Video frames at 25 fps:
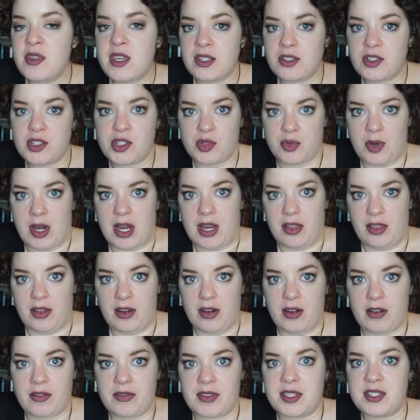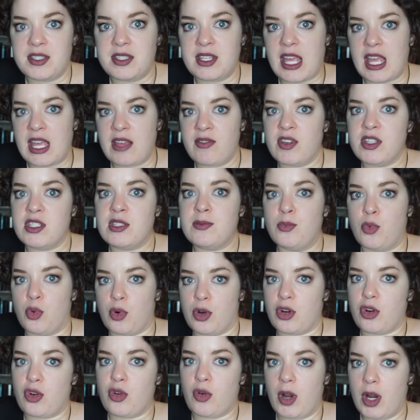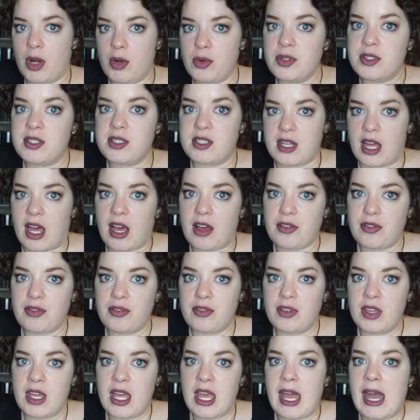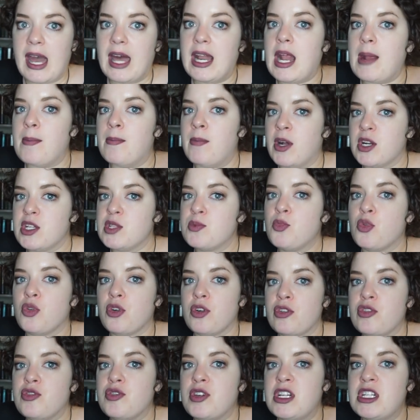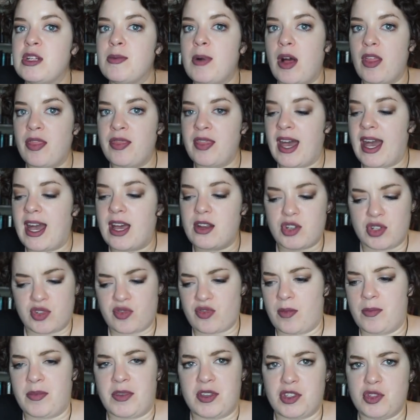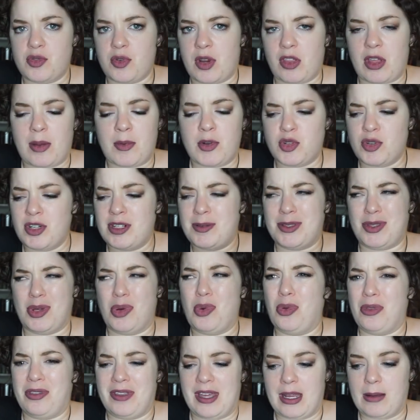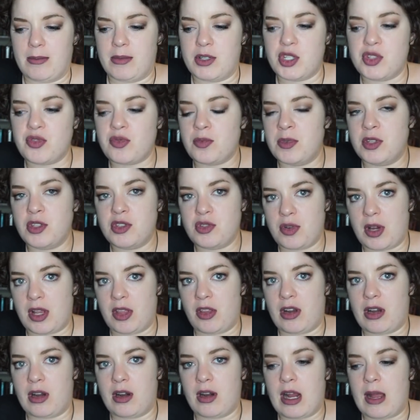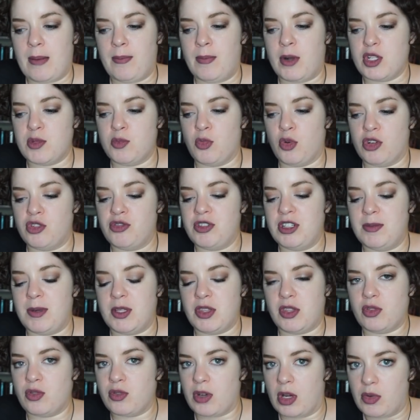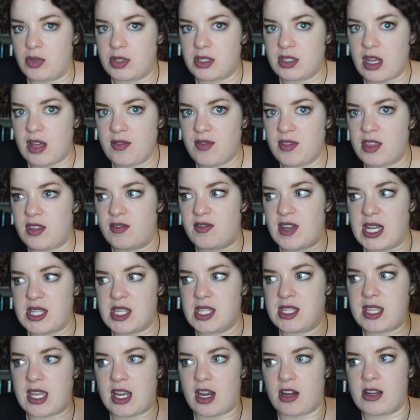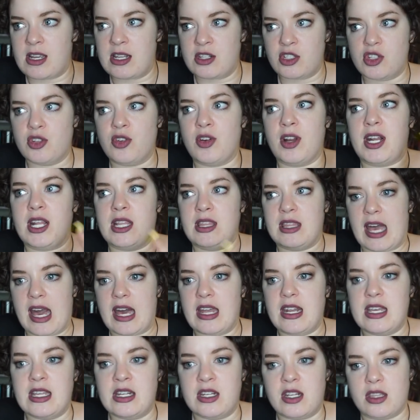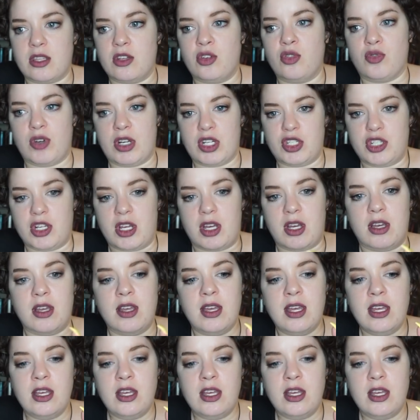this trailer, this gave us more Crow stuff. And I'm much more intrigued about that just from this trailer. I'm intrigued about the whole thing, but just from this trailer, I'm much more intrigued about the Crow stuff and the fact that they are integrating that into the Grisha